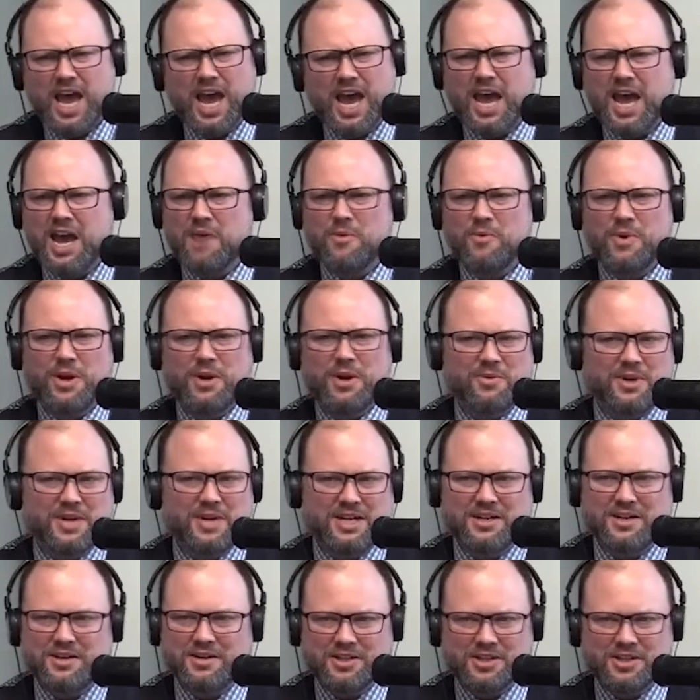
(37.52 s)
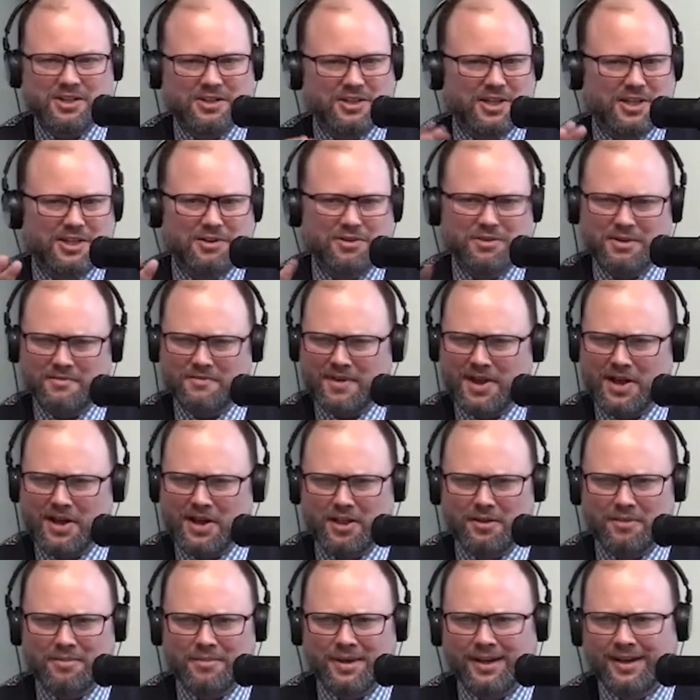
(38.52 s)
ah, we don't need continued mm-hmm.
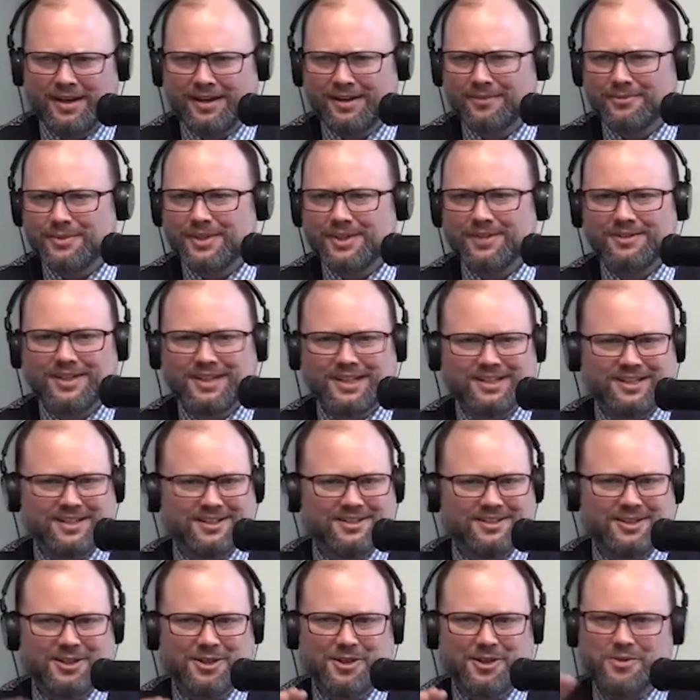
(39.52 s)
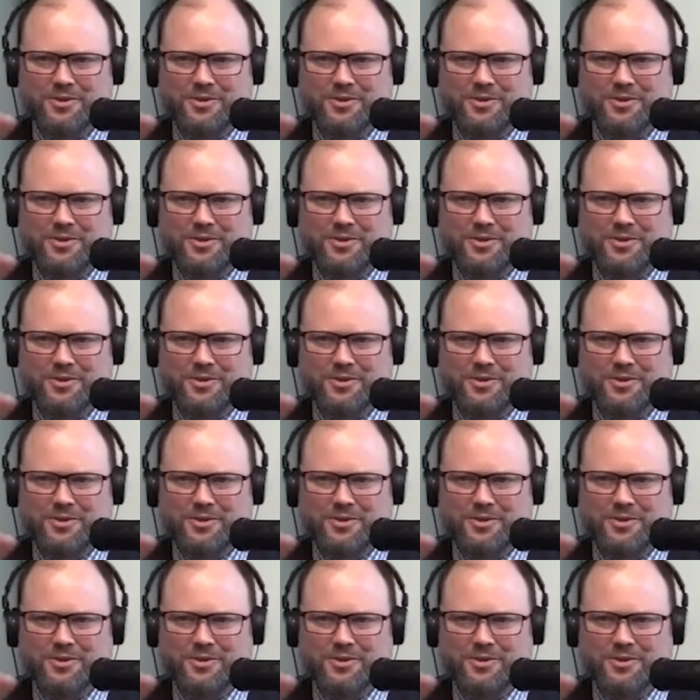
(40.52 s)
development. We don't need continued